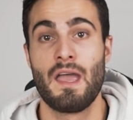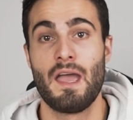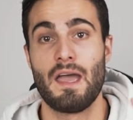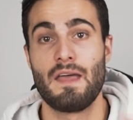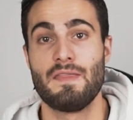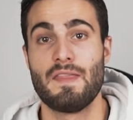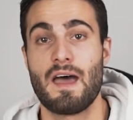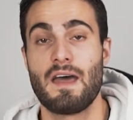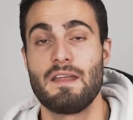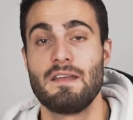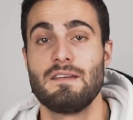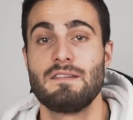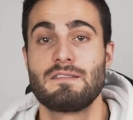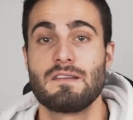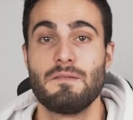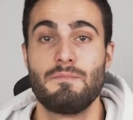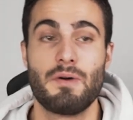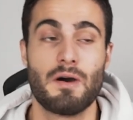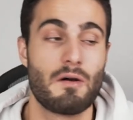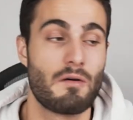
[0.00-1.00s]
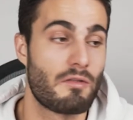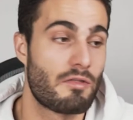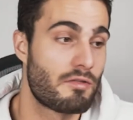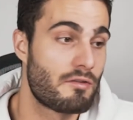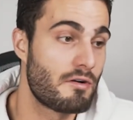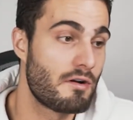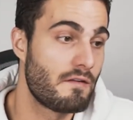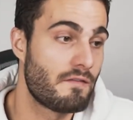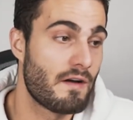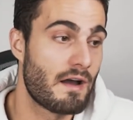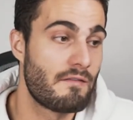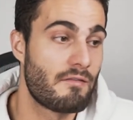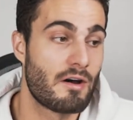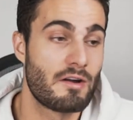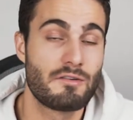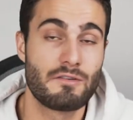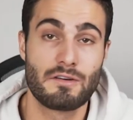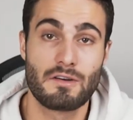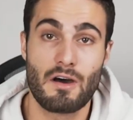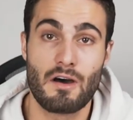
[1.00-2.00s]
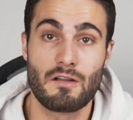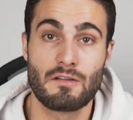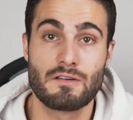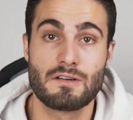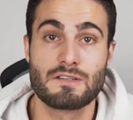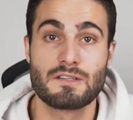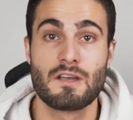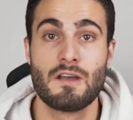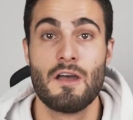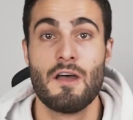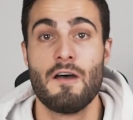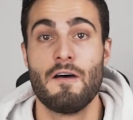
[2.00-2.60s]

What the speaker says: And that is about $3,500